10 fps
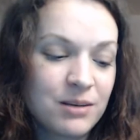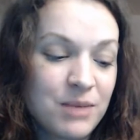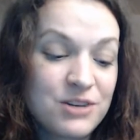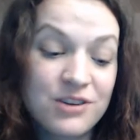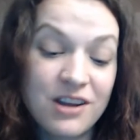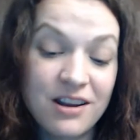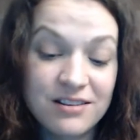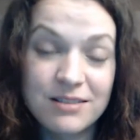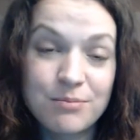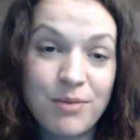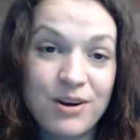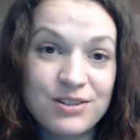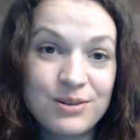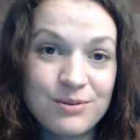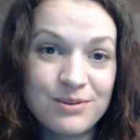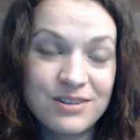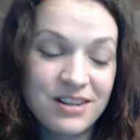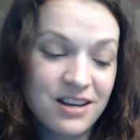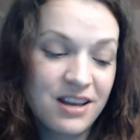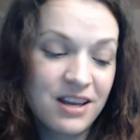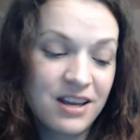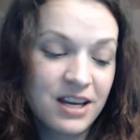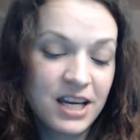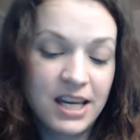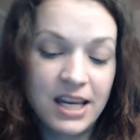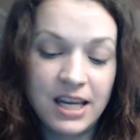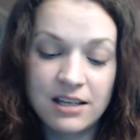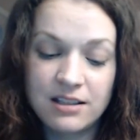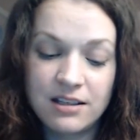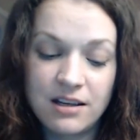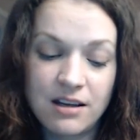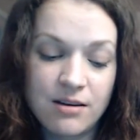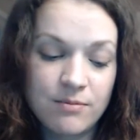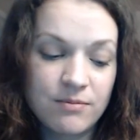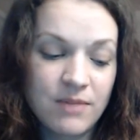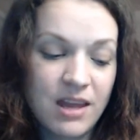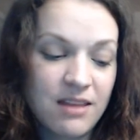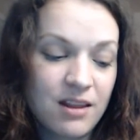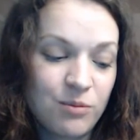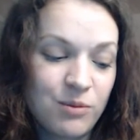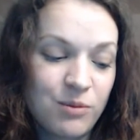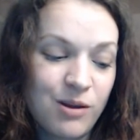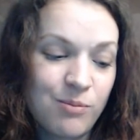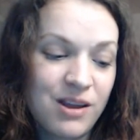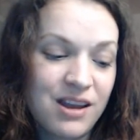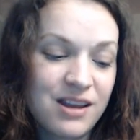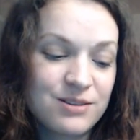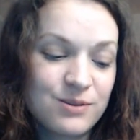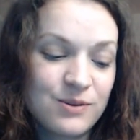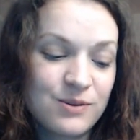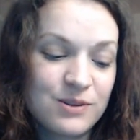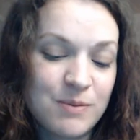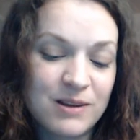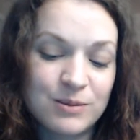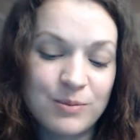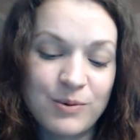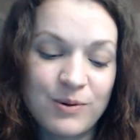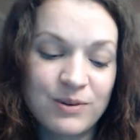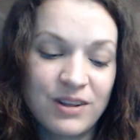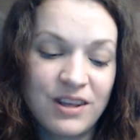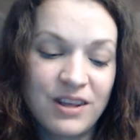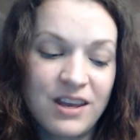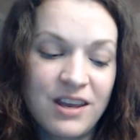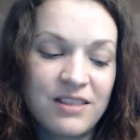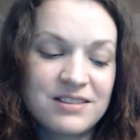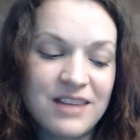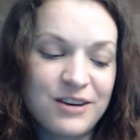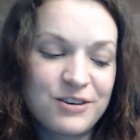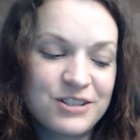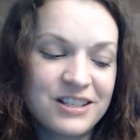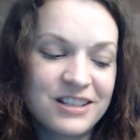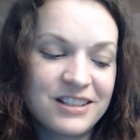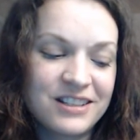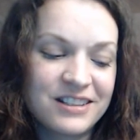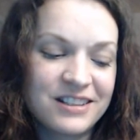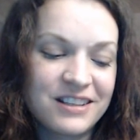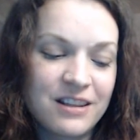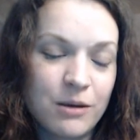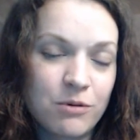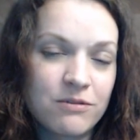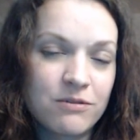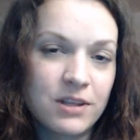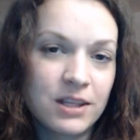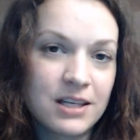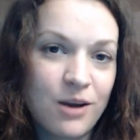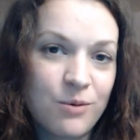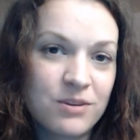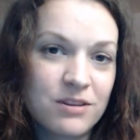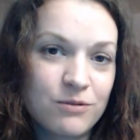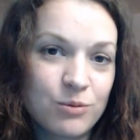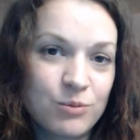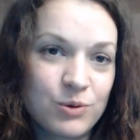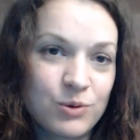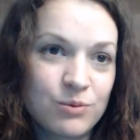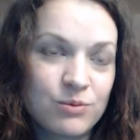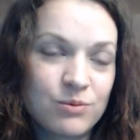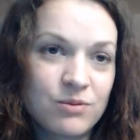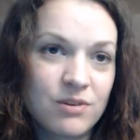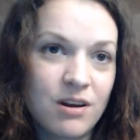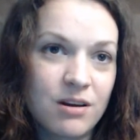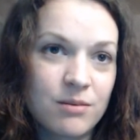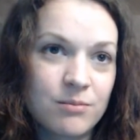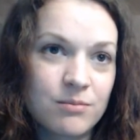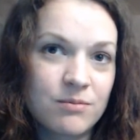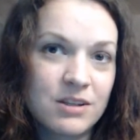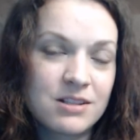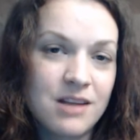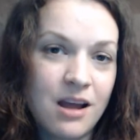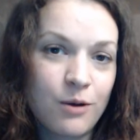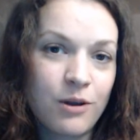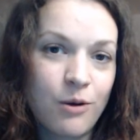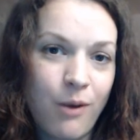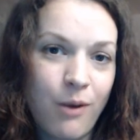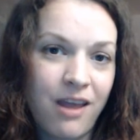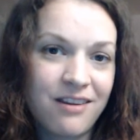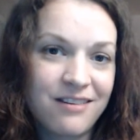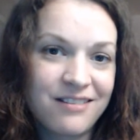Patreon in part 2. And yeah, that'll be up as soon as possible. This energy that we're feeling now with the full moon, it's not going away.